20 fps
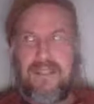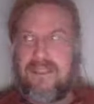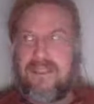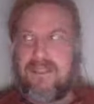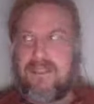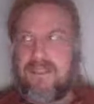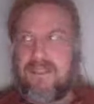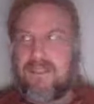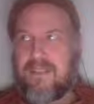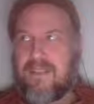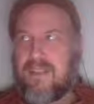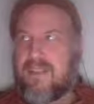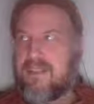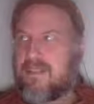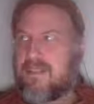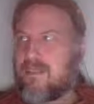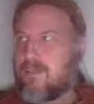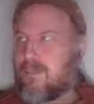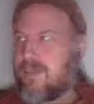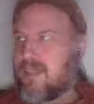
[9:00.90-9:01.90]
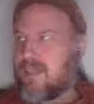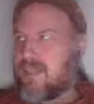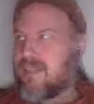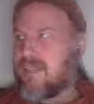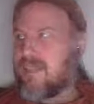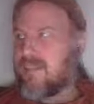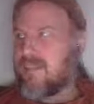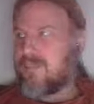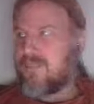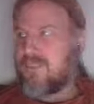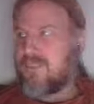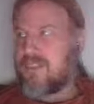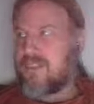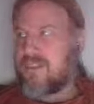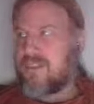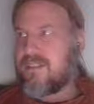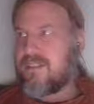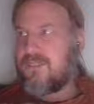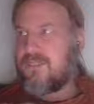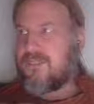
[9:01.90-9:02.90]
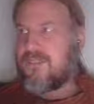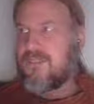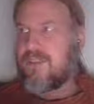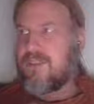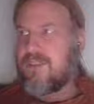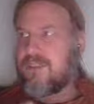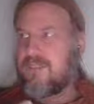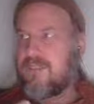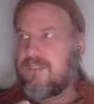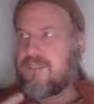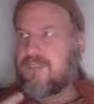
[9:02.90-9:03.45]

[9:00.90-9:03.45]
The way I kind of see these talks